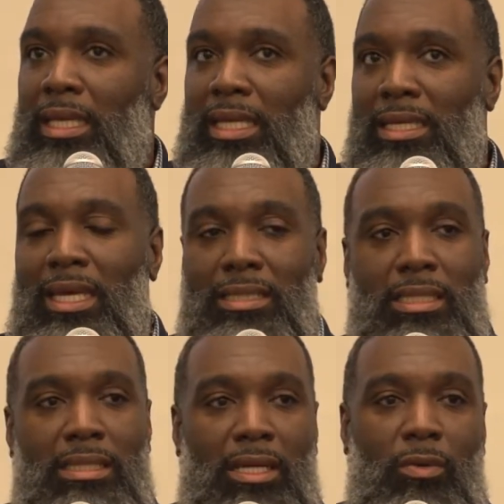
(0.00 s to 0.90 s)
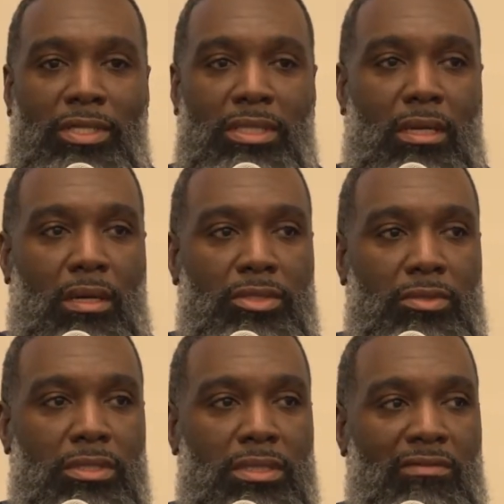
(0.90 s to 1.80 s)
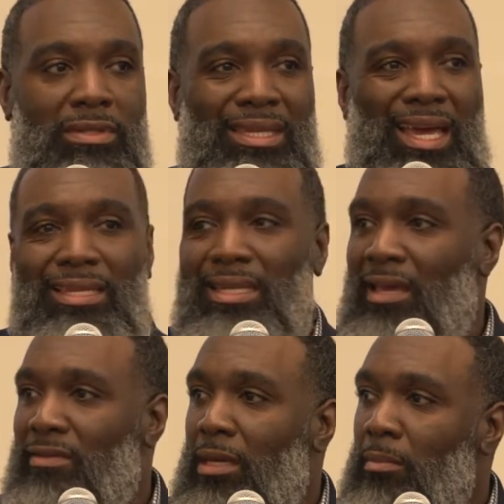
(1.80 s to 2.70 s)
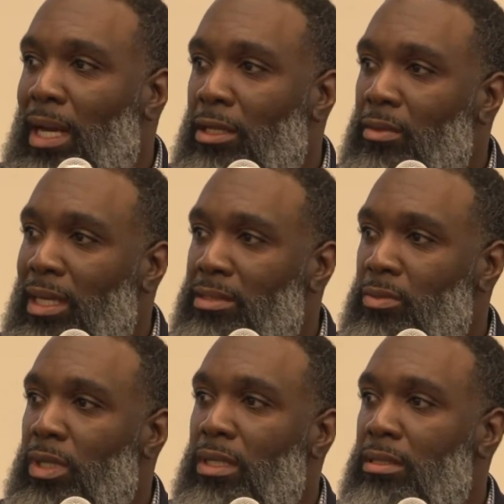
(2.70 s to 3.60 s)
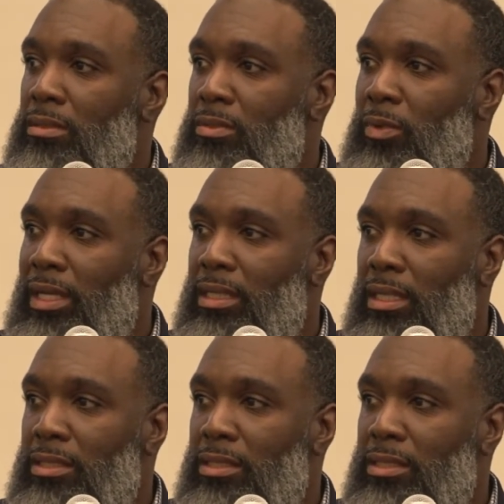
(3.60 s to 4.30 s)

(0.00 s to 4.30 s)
in asking that question, I also discovered that I didn't have that model as well, right?